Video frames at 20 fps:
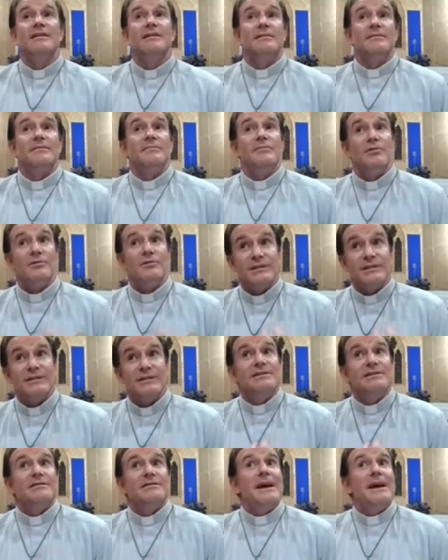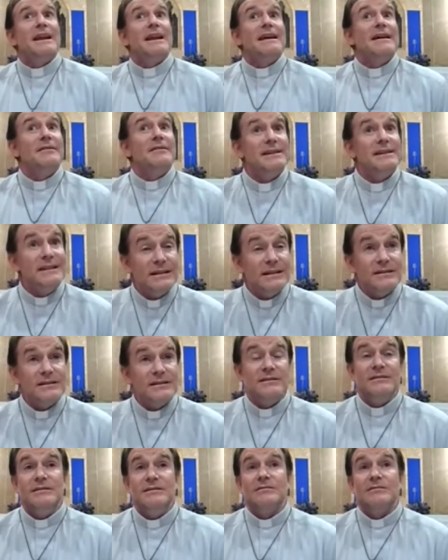more serious about our
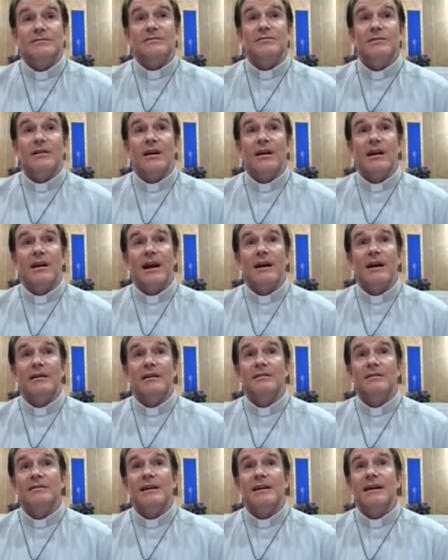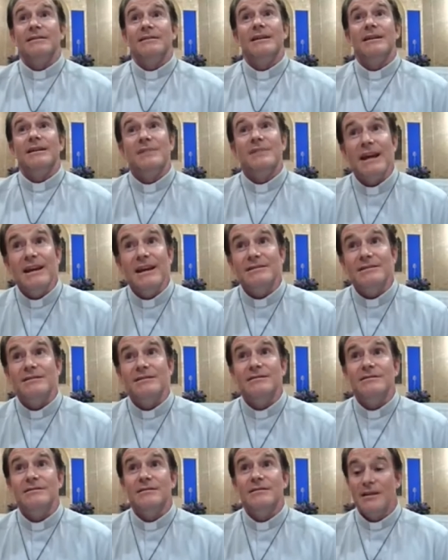addictions or our, our
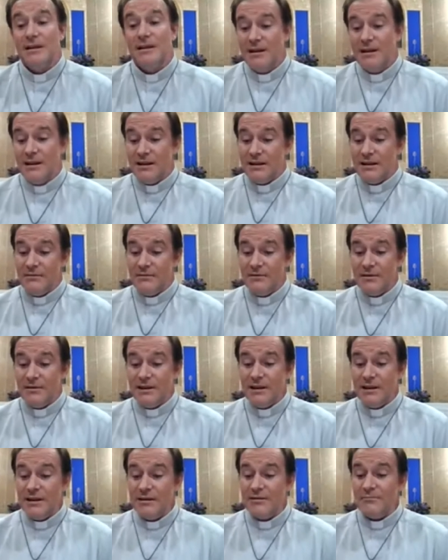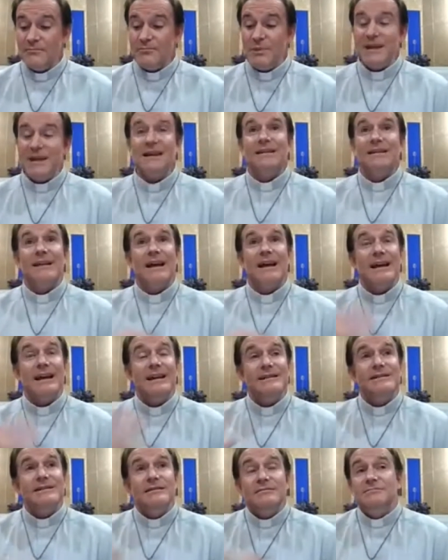temptations, being
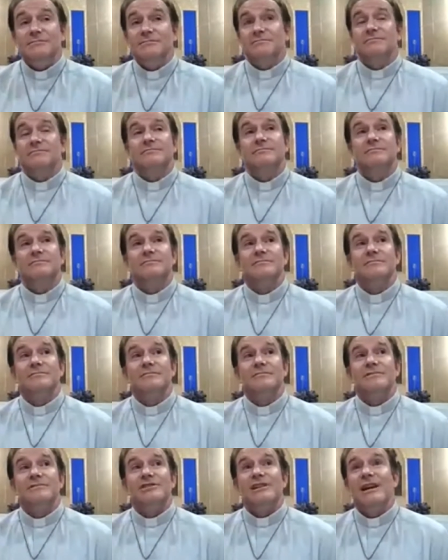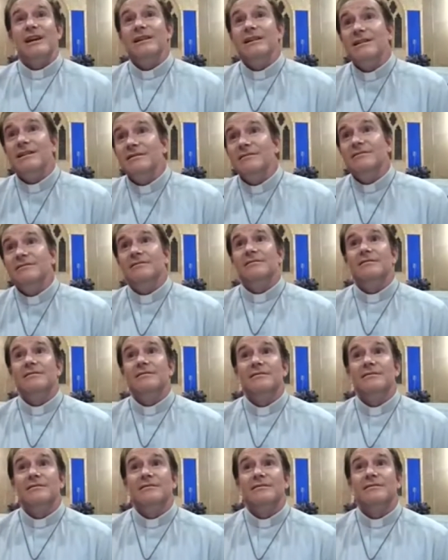lazy, cheating,
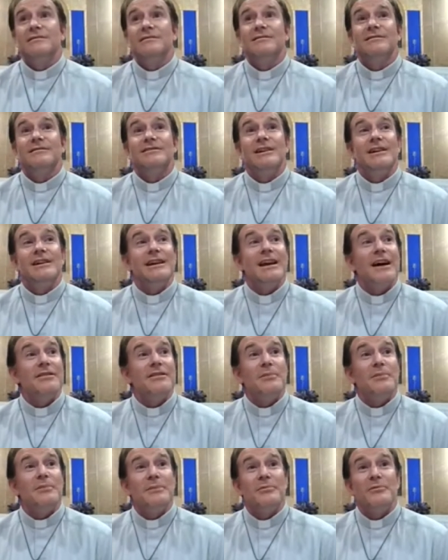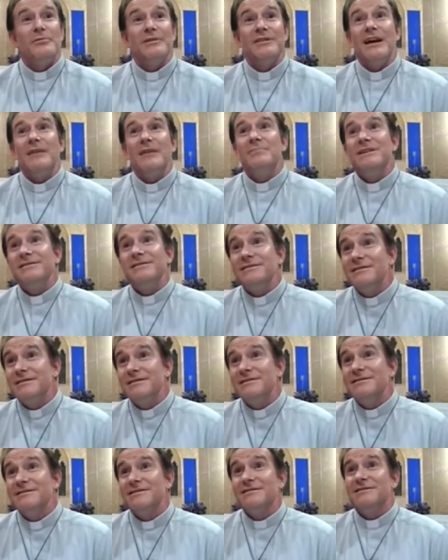cheating other people with our
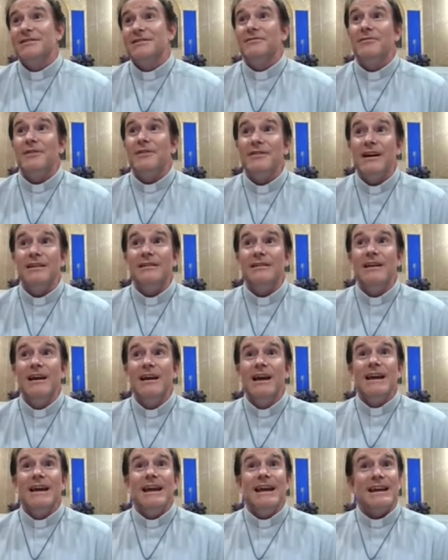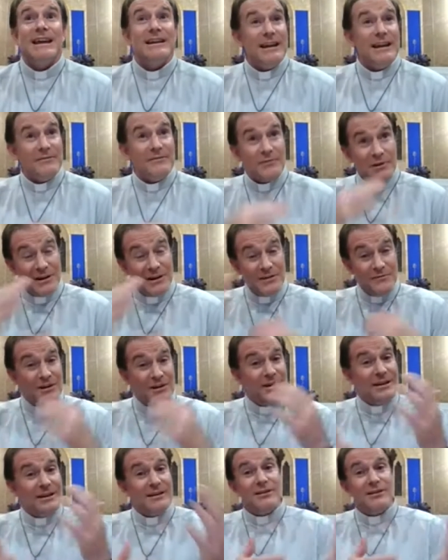businesses and stuff like that, it can get very,
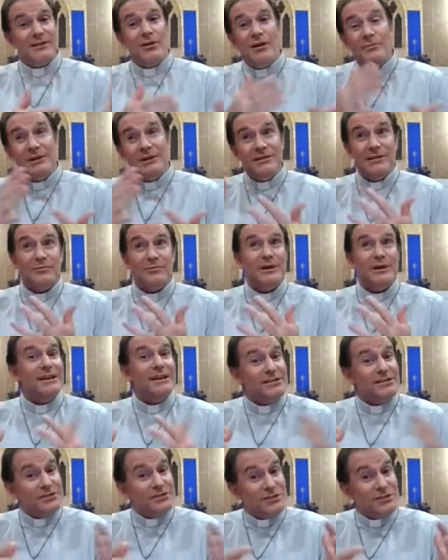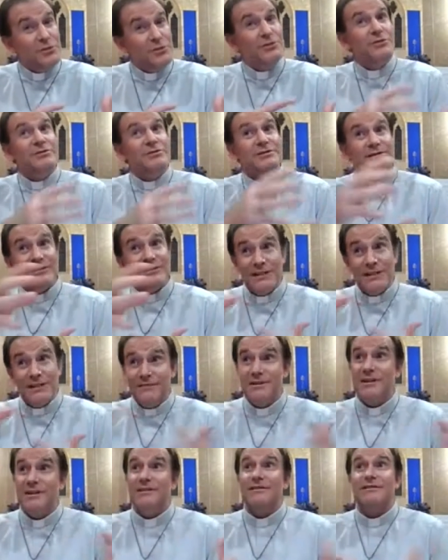very common that we get so used to
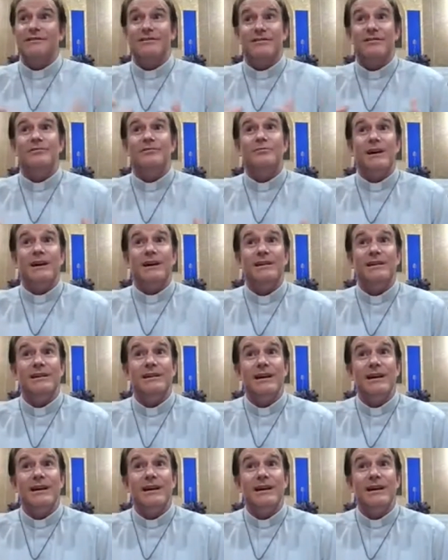living in a certain way,